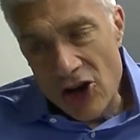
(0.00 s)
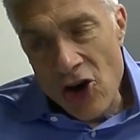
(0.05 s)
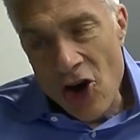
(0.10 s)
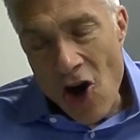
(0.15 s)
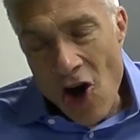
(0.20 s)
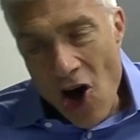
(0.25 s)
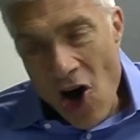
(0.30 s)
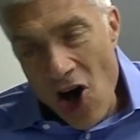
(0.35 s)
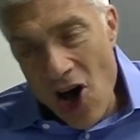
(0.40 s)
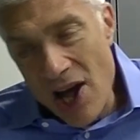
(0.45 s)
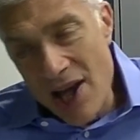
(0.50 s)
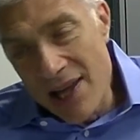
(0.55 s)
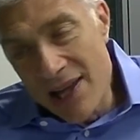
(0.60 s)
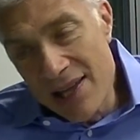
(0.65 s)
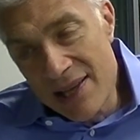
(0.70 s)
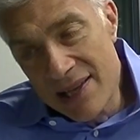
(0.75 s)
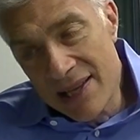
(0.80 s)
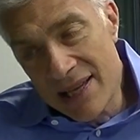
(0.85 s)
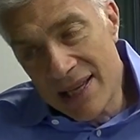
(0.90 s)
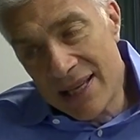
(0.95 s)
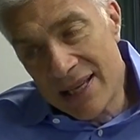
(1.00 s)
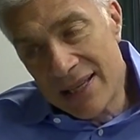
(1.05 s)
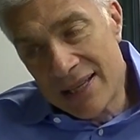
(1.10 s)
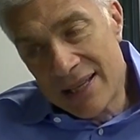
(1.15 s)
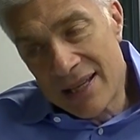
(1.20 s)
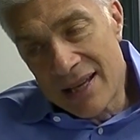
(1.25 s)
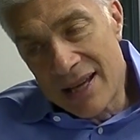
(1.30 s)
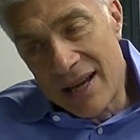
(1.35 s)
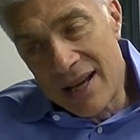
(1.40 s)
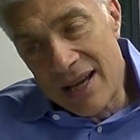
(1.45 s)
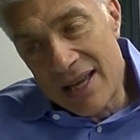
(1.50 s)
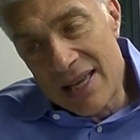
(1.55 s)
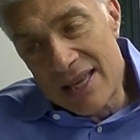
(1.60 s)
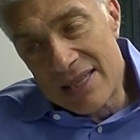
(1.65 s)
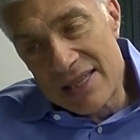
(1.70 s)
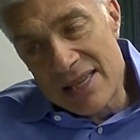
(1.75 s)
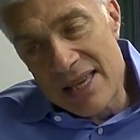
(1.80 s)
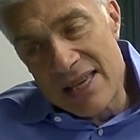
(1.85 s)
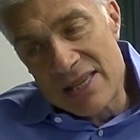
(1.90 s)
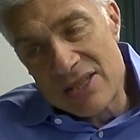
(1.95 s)
Kong
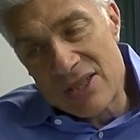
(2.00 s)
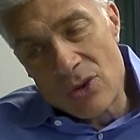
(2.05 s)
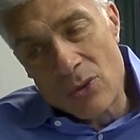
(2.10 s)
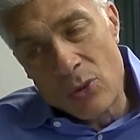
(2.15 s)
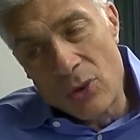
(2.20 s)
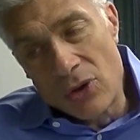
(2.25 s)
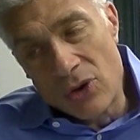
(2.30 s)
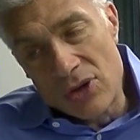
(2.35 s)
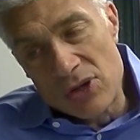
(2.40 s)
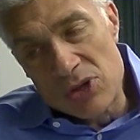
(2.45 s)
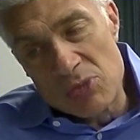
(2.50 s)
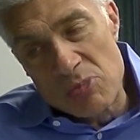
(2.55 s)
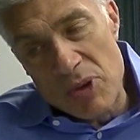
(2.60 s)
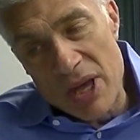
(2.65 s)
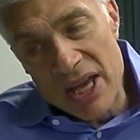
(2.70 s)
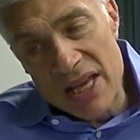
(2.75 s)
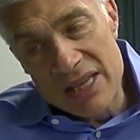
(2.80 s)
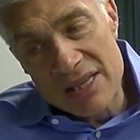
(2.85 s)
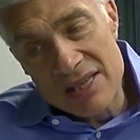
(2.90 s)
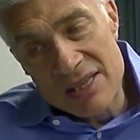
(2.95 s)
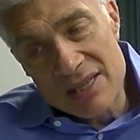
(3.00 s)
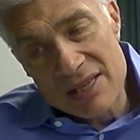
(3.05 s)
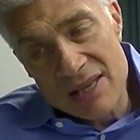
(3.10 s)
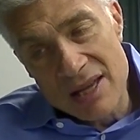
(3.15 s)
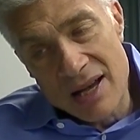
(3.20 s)
is the world's biggest